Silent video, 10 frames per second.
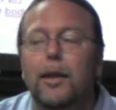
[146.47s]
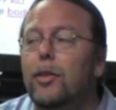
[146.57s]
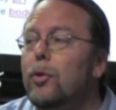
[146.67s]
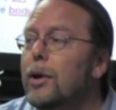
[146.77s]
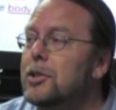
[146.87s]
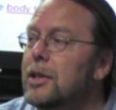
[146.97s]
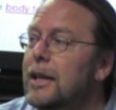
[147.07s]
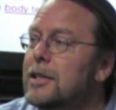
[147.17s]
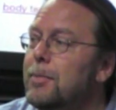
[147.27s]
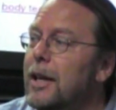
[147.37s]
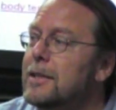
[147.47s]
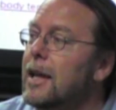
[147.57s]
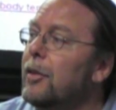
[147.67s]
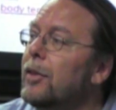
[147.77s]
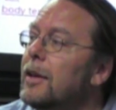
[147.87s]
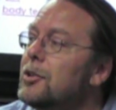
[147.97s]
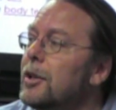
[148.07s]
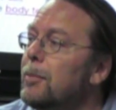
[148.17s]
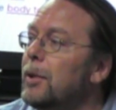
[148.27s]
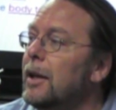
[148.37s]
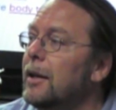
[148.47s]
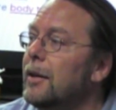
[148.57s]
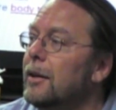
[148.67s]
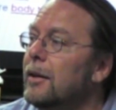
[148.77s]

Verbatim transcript: The question needs to be asked, how thin should it be?